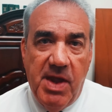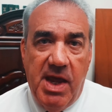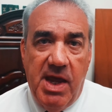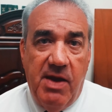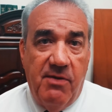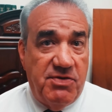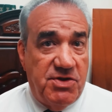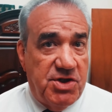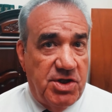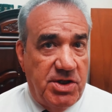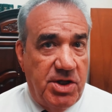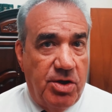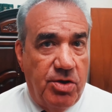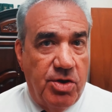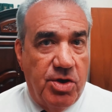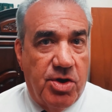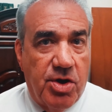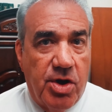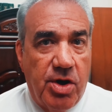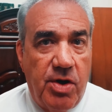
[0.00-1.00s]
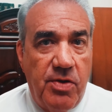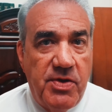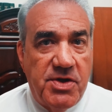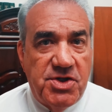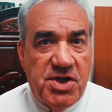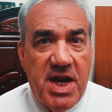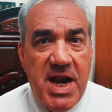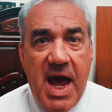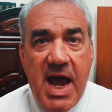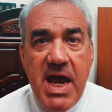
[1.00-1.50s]
If it's a little girl,
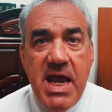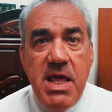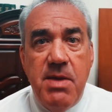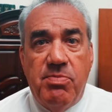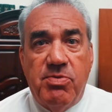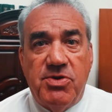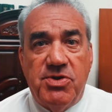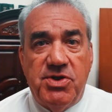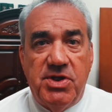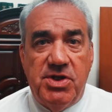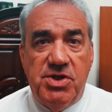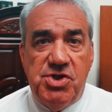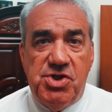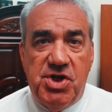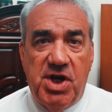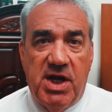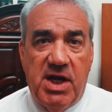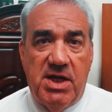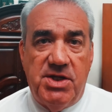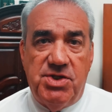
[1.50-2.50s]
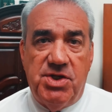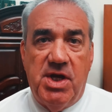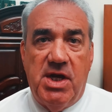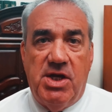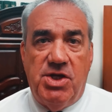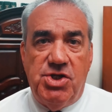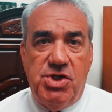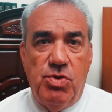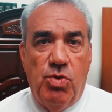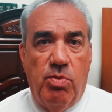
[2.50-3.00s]
there's an 80% chance
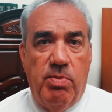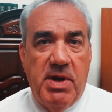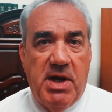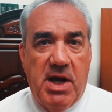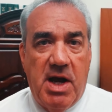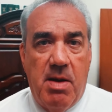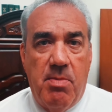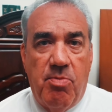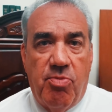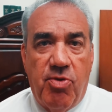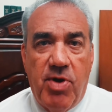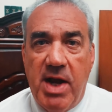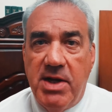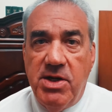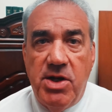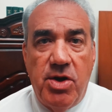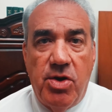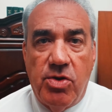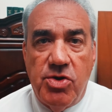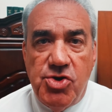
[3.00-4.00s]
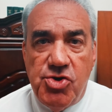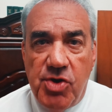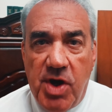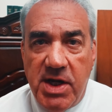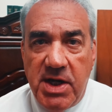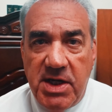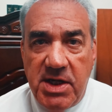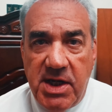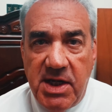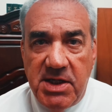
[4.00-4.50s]
she will become pregnant or
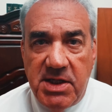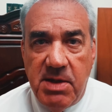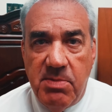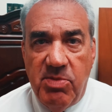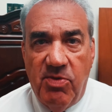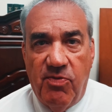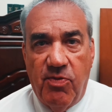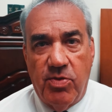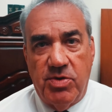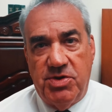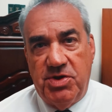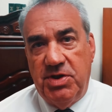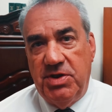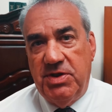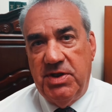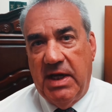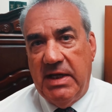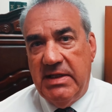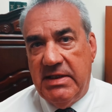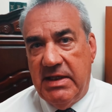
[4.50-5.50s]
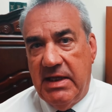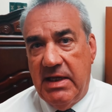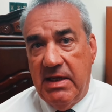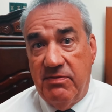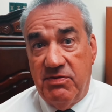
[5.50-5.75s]
drug addicted before she's 18.